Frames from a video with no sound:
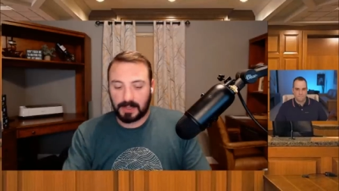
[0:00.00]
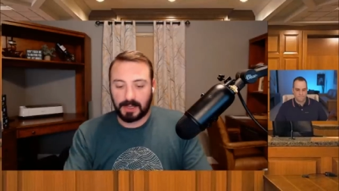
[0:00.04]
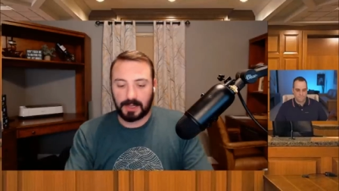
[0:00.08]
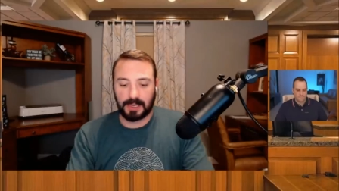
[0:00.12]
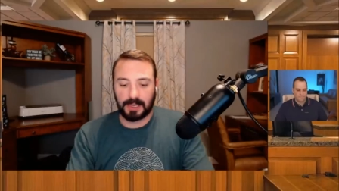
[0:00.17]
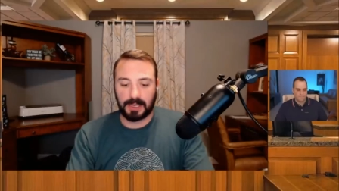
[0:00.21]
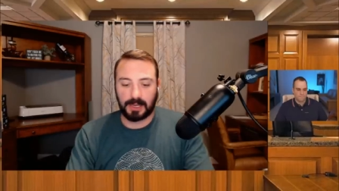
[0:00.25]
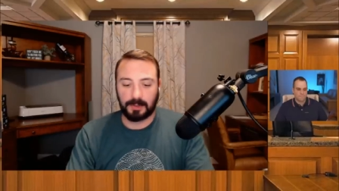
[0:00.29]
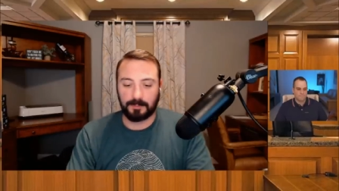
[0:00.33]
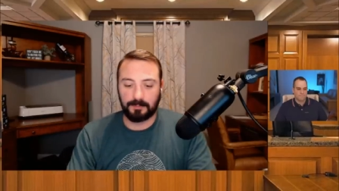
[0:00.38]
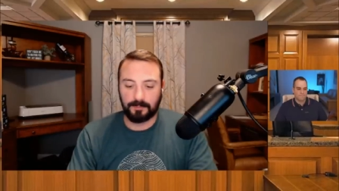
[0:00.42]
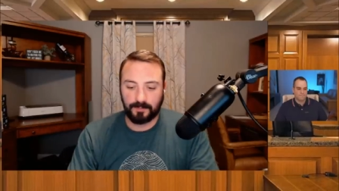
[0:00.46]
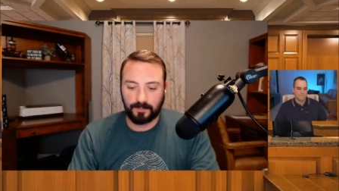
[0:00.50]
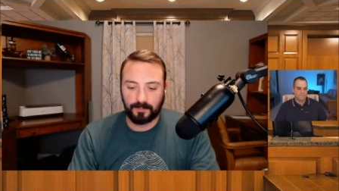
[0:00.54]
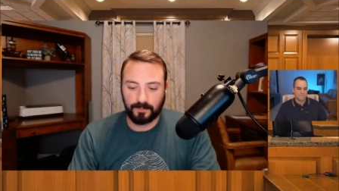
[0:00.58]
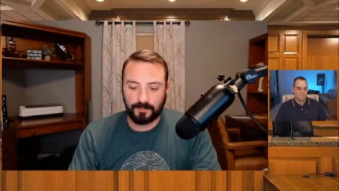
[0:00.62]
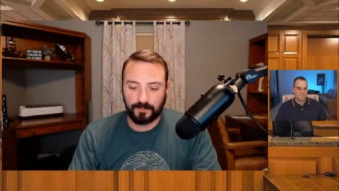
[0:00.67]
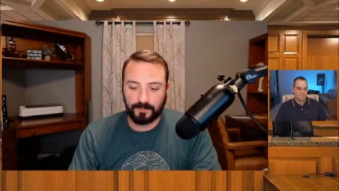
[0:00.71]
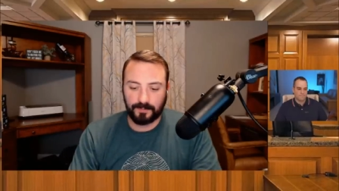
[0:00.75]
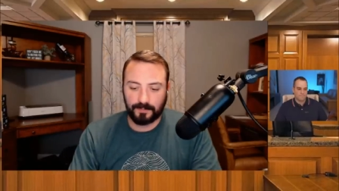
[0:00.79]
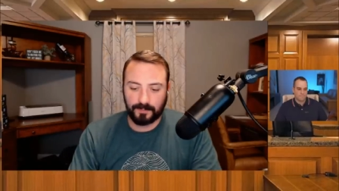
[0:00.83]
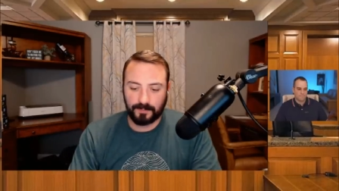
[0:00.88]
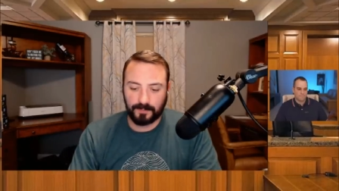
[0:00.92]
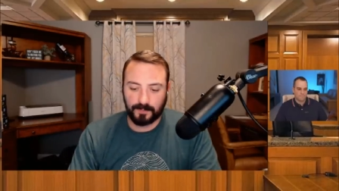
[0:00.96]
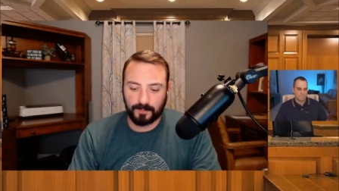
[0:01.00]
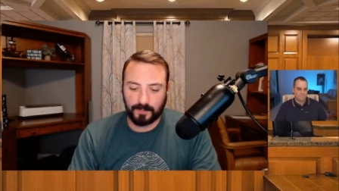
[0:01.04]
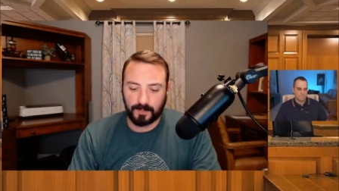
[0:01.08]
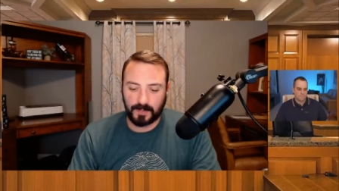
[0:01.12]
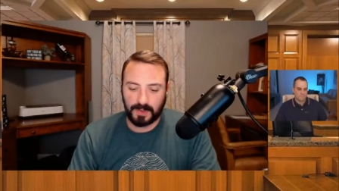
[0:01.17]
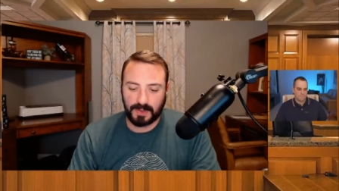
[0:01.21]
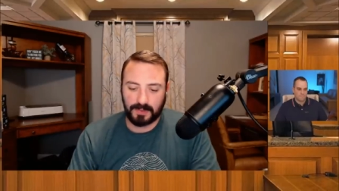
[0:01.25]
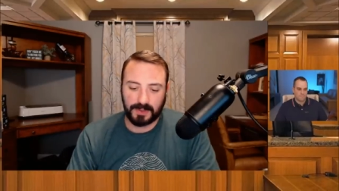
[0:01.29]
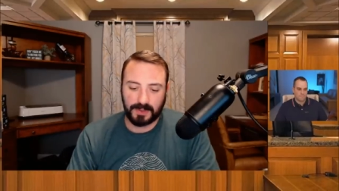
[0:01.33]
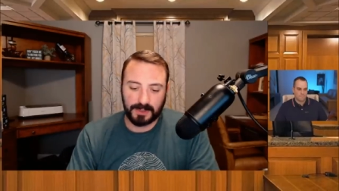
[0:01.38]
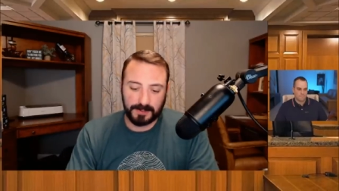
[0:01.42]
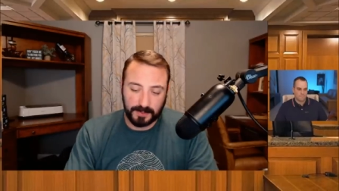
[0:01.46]
Um,
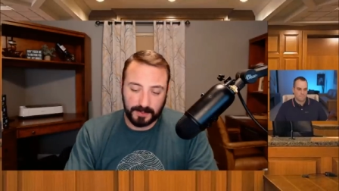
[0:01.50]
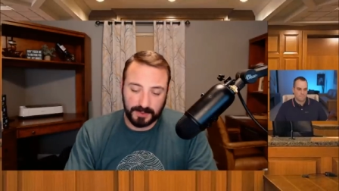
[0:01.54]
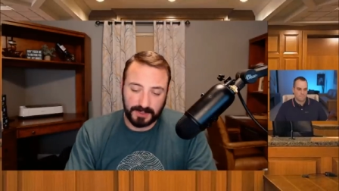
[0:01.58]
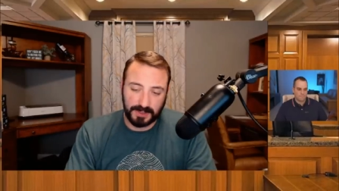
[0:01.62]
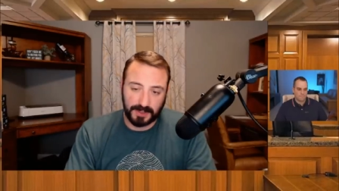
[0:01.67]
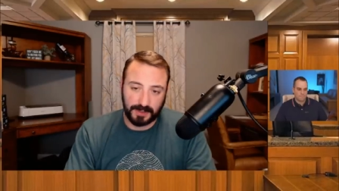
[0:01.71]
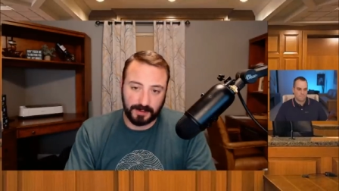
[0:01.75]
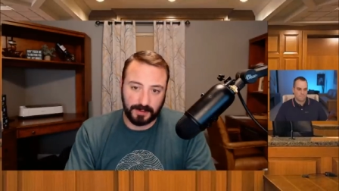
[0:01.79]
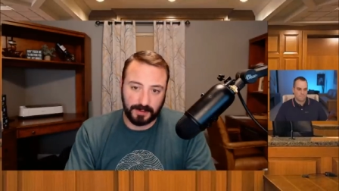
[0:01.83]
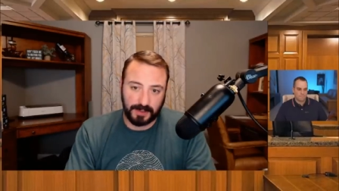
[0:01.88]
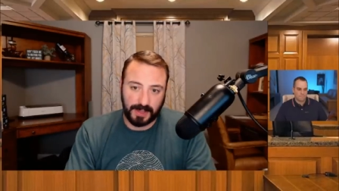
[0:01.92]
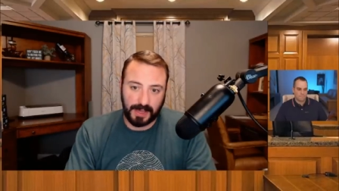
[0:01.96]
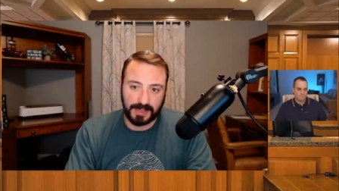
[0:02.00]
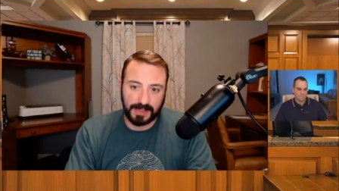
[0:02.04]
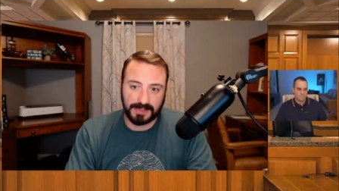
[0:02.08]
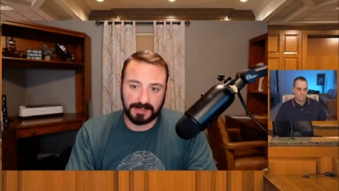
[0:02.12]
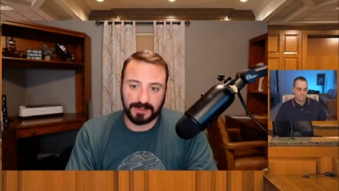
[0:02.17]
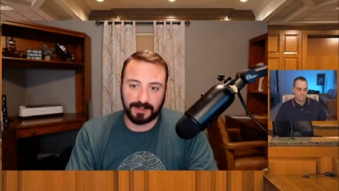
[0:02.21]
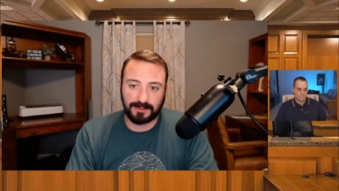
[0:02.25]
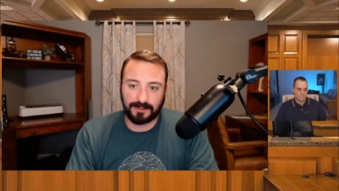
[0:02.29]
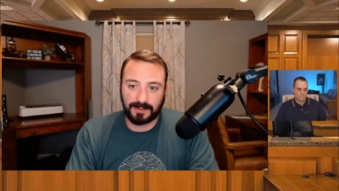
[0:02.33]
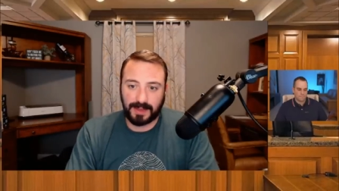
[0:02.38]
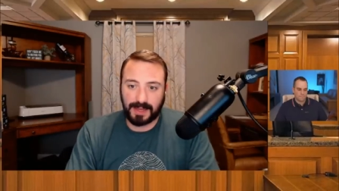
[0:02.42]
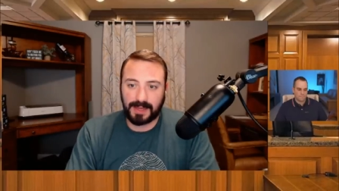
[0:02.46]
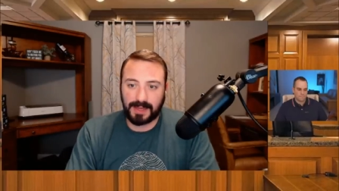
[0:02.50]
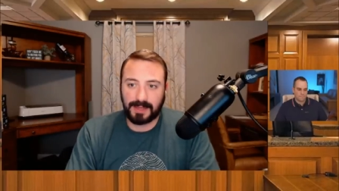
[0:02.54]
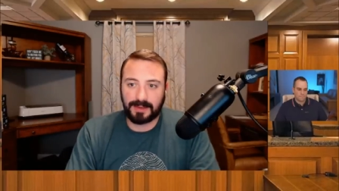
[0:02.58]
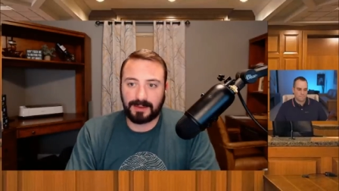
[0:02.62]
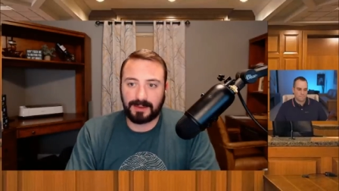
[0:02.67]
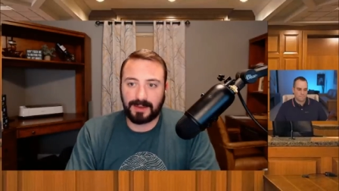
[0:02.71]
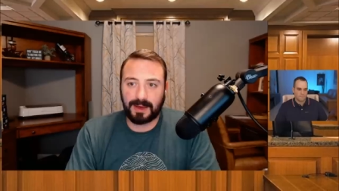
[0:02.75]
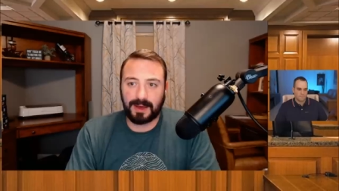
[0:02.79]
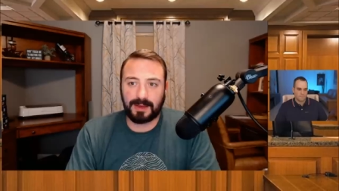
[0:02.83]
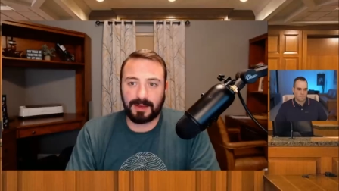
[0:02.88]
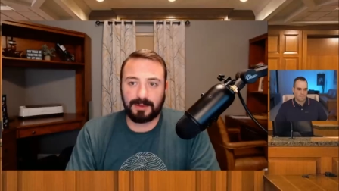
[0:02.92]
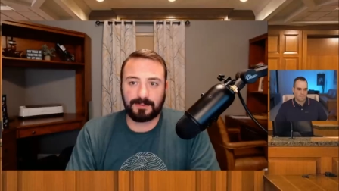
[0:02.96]
in this particular case, Elaine
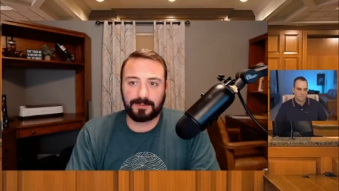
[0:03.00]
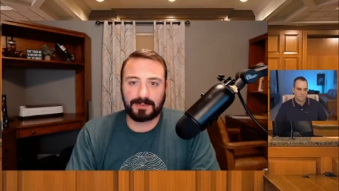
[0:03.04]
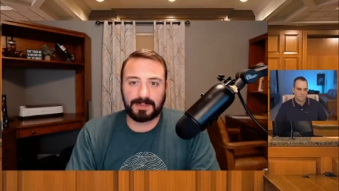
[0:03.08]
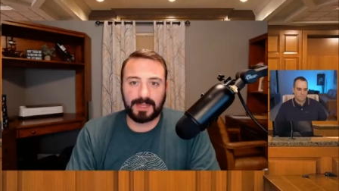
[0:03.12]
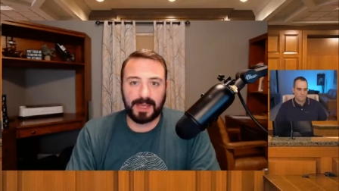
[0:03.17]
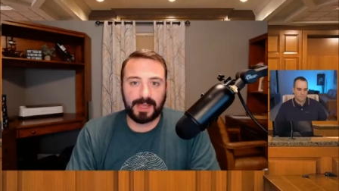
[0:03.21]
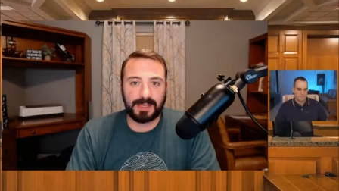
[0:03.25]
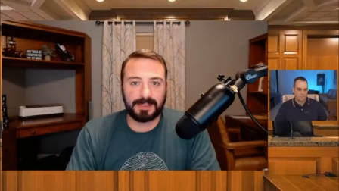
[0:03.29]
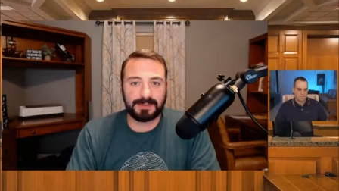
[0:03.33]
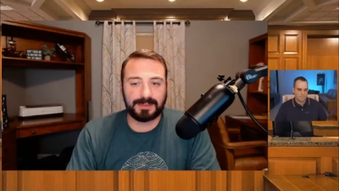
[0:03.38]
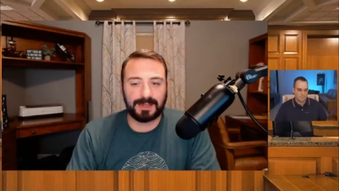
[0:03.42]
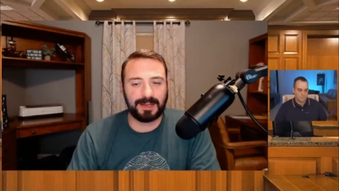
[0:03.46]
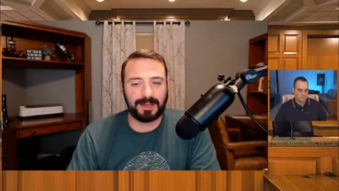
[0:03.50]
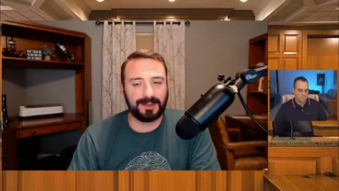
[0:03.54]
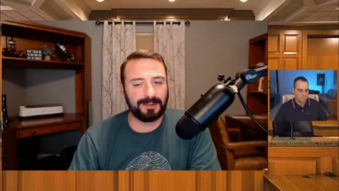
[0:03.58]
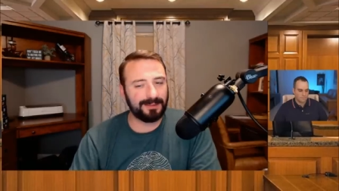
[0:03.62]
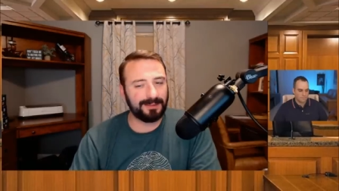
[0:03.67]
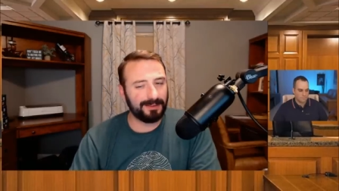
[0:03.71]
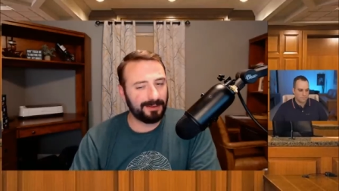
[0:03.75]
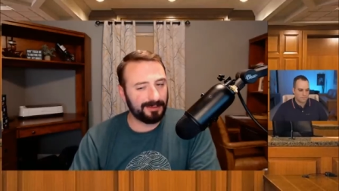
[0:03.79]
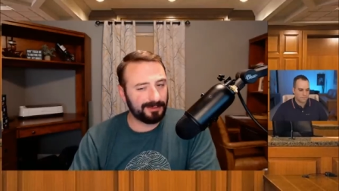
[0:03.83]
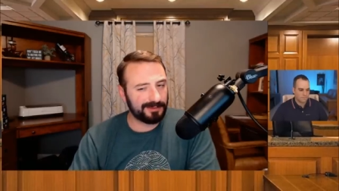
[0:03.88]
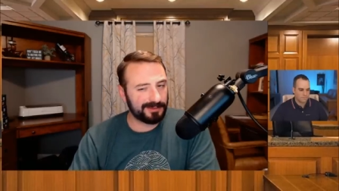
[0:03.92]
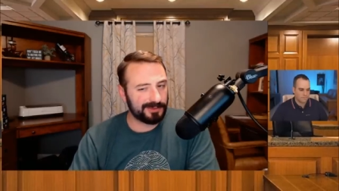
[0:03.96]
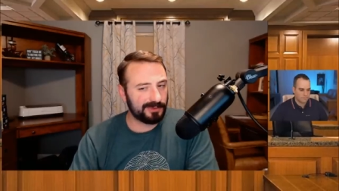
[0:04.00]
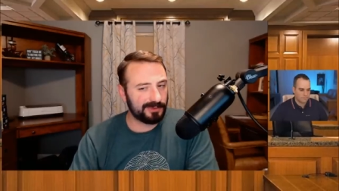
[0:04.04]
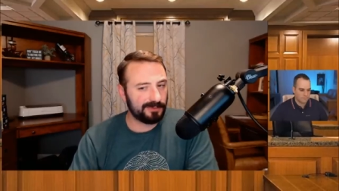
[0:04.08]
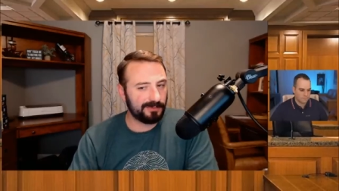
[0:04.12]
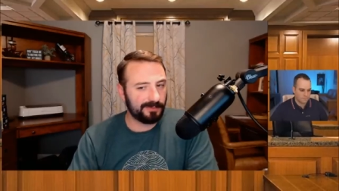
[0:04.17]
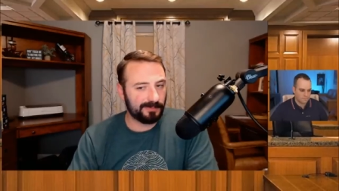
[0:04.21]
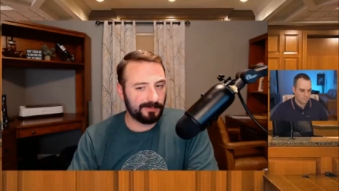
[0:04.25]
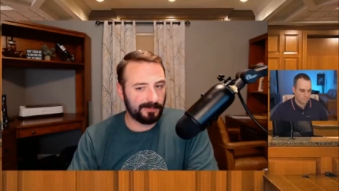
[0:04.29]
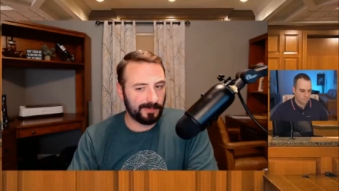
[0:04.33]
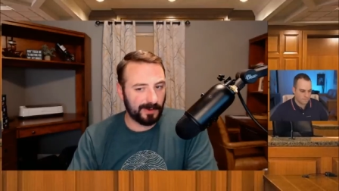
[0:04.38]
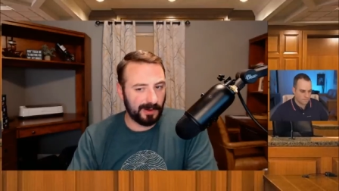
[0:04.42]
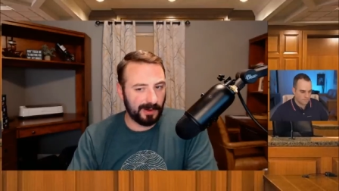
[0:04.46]
kind of takes that a little too
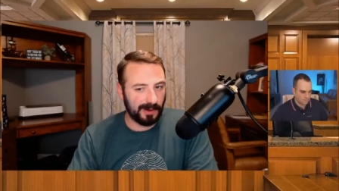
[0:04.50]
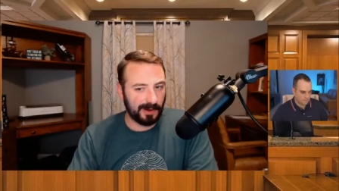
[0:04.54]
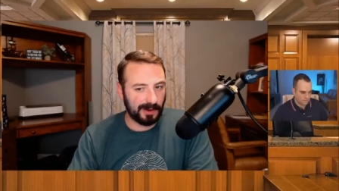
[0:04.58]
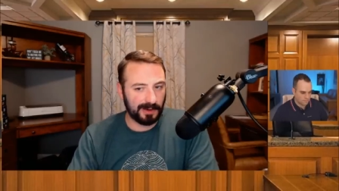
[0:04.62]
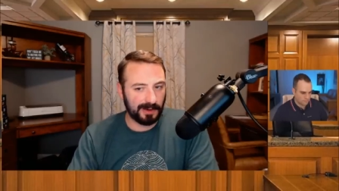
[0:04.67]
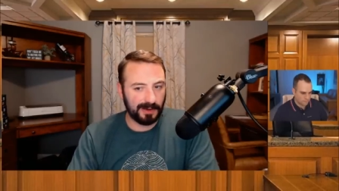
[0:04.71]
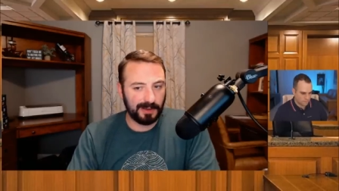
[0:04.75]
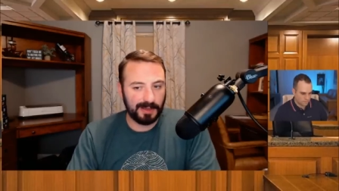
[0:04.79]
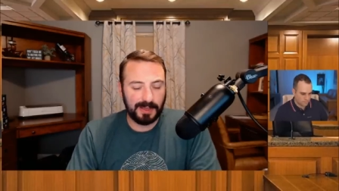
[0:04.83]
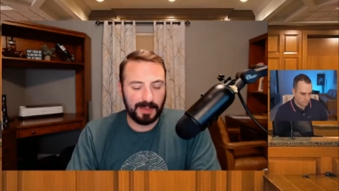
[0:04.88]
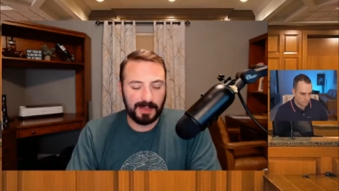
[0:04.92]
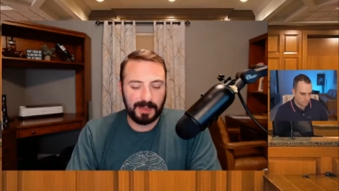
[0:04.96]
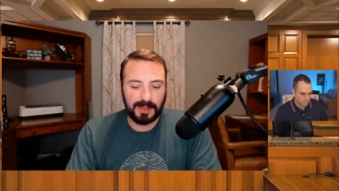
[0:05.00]
far.